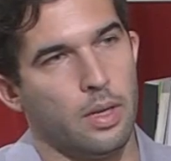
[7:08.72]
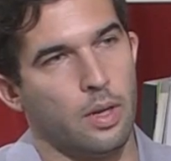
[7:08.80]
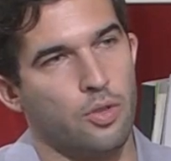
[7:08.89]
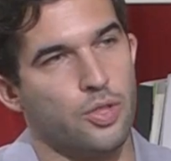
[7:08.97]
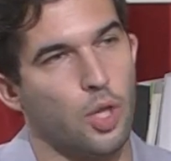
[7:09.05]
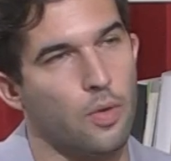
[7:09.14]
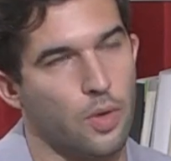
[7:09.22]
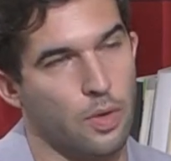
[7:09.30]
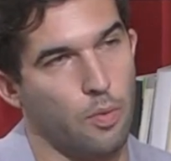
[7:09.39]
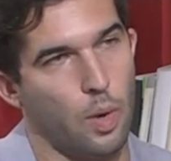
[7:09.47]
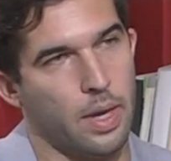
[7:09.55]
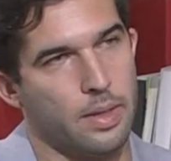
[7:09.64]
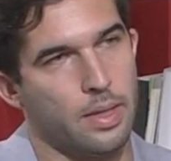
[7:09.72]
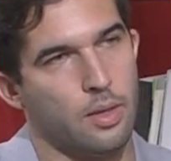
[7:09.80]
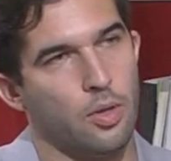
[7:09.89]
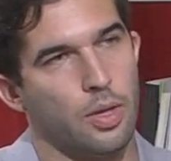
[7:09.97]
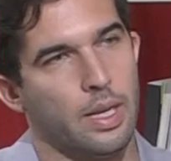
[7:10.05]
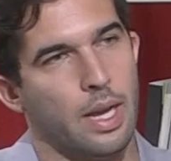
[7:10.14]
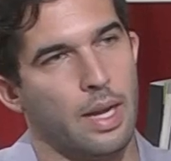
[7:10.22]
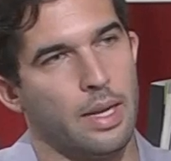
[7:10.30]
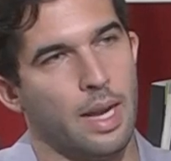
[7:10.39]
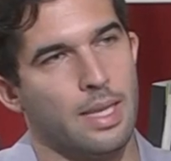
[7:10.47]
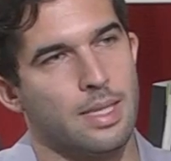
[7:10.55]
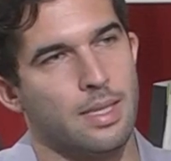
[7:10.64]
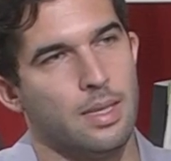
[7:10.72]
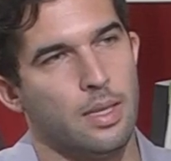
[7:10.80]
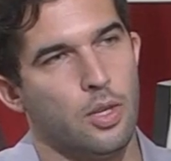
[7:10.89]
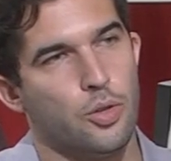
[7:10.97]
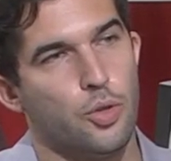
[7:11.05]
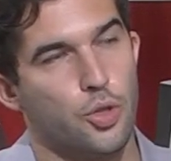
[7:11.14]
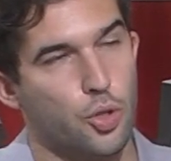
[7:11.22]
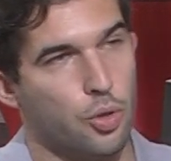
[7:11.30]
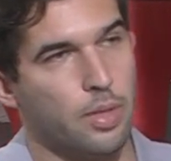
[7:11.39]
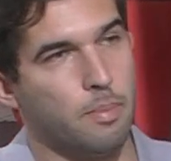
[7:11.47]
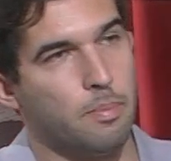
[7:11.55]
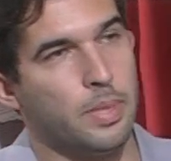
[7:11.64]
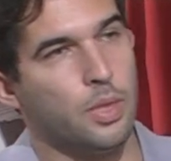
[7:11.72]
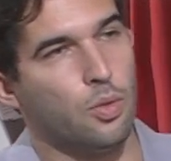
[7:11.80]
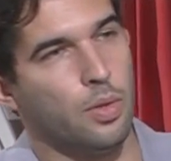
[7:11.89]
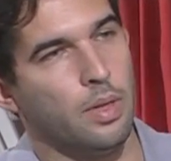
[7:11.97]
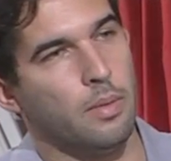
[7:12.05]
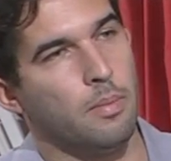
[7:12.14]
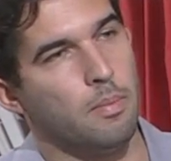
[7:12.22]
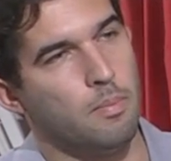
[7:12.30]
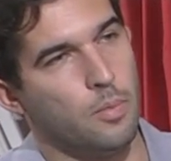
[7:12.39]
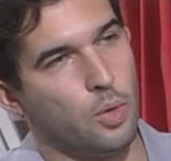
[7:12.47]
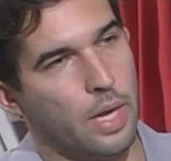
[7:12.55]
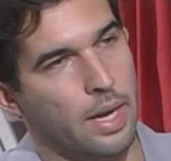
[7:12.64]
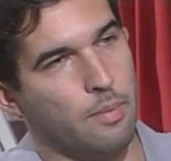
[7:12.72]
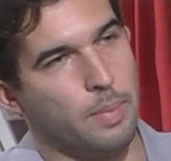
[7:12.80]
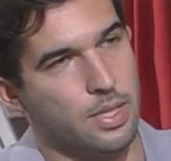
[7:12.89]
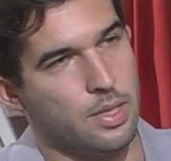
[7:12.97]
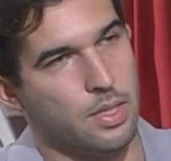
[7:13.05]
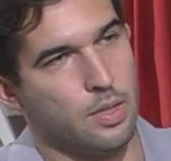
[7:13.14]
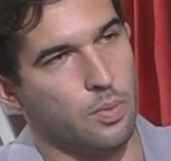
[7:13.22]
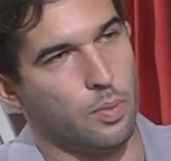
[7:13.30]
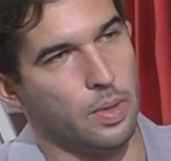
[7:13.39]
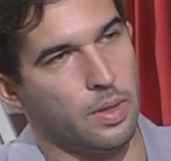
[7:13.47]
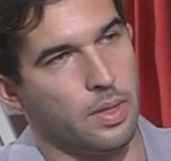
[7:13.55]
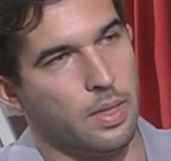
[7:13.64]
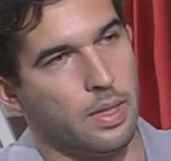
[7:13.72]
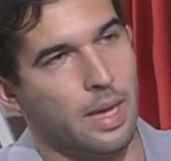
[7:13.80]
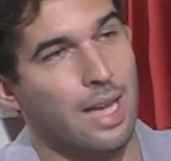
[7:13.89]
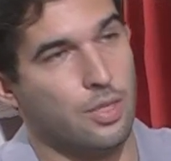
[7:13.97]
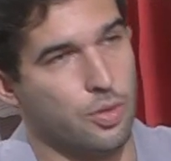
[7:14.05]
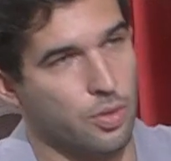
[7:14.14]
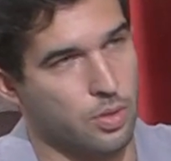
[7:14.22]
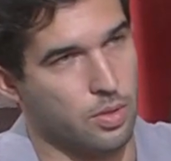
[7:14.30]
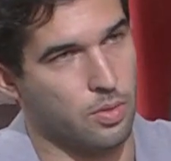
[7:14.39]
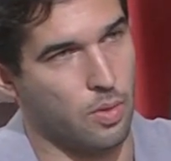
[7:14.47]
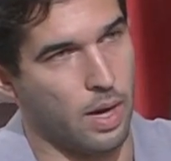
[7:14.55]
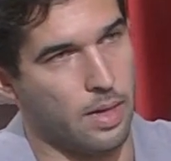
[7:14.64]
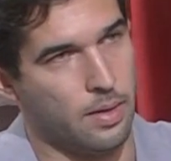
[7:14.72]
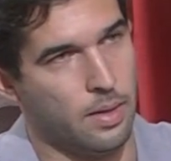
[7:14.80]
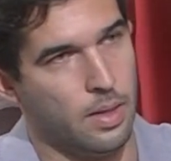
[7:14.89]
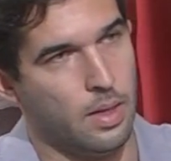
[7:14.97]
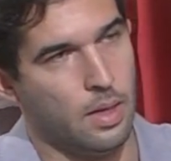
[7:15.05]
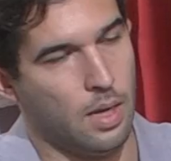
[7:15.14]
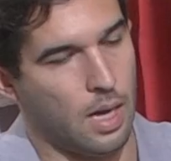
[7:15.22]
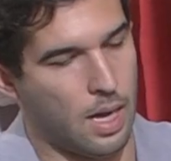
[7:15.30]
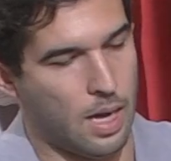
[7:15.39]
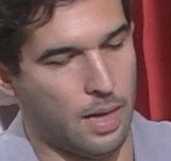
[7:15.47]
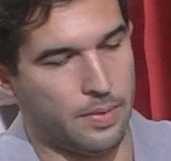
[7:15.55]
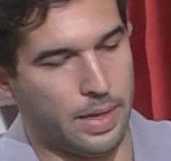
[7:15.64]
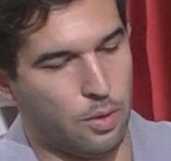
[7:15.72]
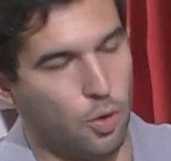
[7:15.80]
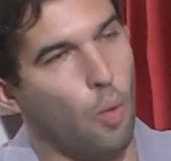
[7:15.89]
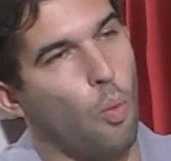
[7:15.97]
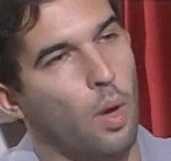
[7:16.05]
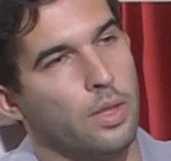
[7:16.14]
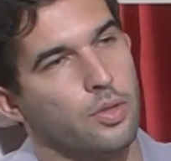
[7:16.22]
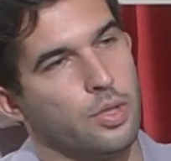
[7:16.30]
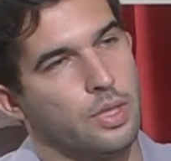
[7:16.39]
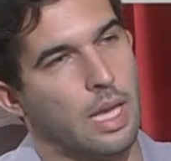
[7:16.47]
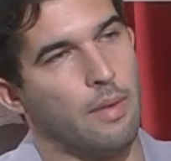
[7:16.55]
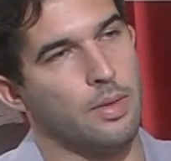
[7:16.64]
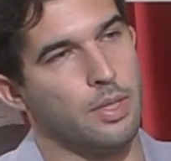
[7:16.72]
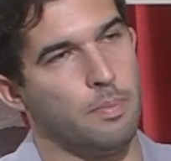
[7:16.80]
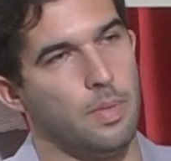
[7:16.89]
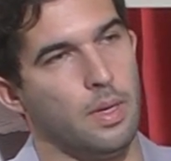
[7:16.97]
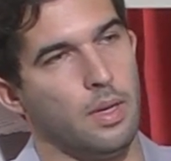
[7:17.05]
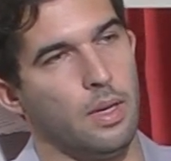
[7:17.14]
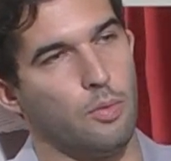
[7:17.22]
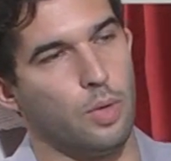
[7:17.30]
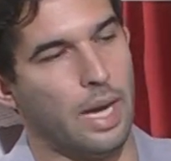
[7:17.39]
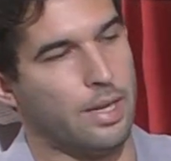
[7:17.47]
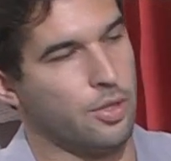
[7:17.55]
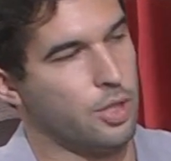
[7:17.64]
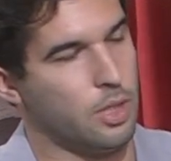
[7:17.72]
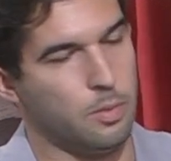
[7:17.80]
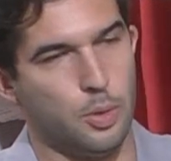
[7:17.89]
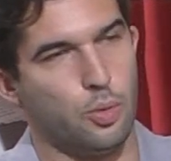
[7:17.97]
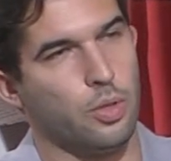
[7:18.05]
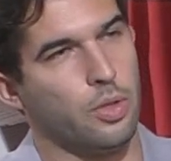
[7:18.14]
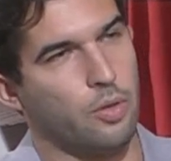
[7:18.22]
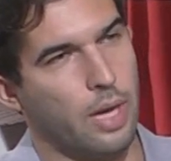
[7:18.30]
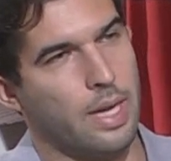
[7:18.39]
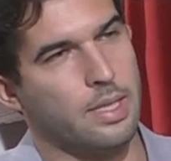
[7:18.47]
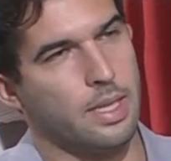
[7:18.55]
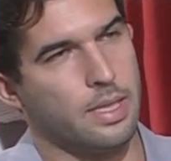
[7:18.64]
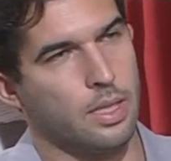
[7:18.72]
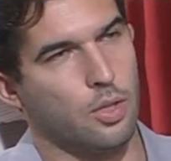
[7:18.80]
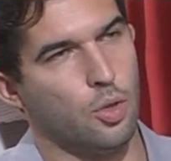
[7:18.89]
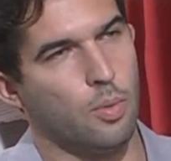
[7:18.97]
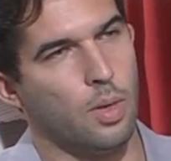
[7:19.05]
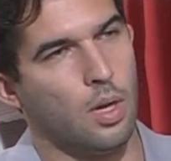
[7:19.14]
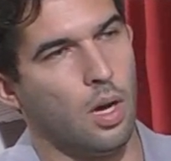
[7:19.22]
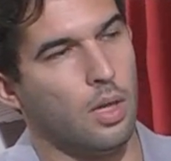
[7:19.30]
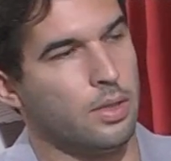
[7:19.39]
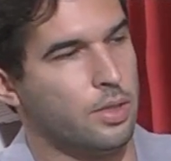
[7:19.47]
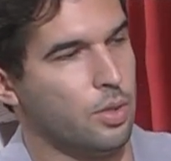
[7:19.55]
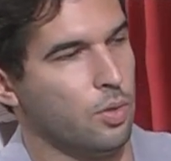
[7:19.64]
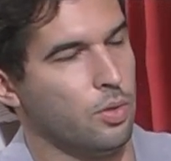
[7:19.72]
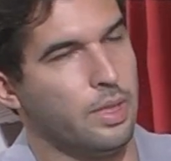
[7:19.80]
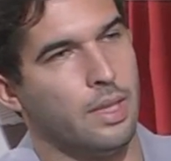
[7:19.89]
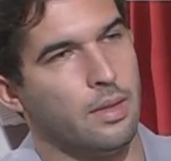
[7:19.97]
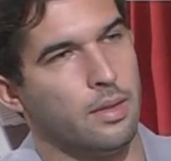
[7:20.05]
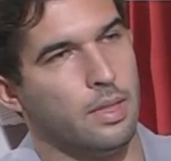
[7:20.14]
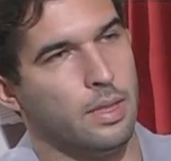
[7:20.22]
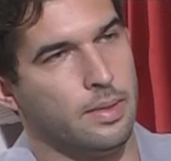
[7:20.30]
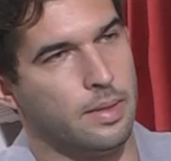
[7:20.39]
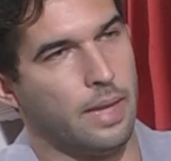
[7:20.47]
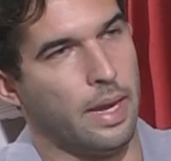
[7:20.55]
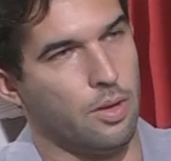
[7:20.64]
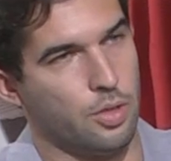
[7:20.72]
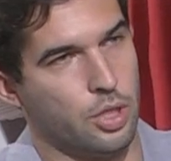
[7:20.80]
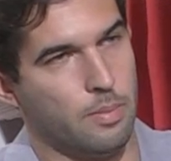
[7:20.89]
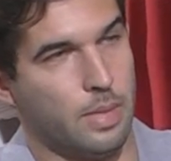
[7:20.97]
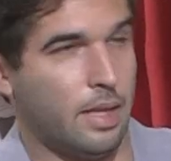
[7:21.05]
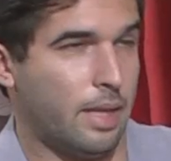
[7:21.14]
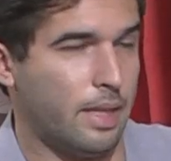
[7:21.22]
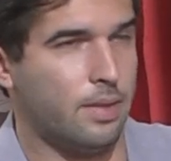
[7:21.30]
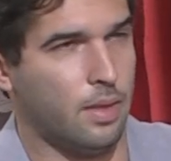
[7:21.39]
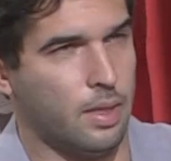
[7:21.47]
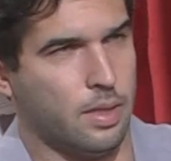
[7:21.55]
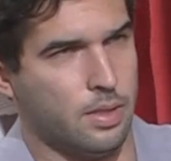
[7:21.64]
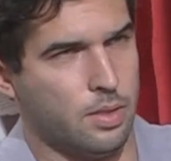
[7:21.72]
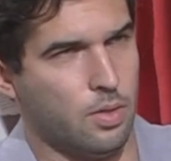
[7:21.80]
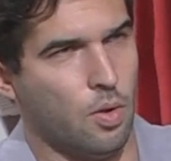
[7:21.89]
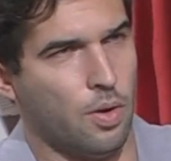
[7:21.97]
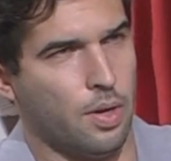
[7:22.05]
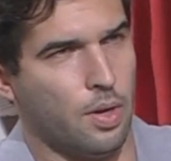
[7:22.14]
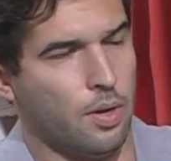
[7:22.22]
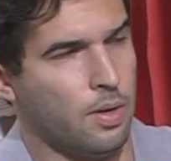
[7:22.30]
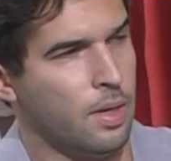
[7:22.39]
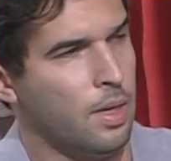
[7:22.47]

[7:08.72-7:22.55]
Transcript: a conservative way. They're looking at it as you shouldn't be doing business with the Castros, right? They don't want to establish a relationship between the United States and Cuba until the dictatorship that they think is still going on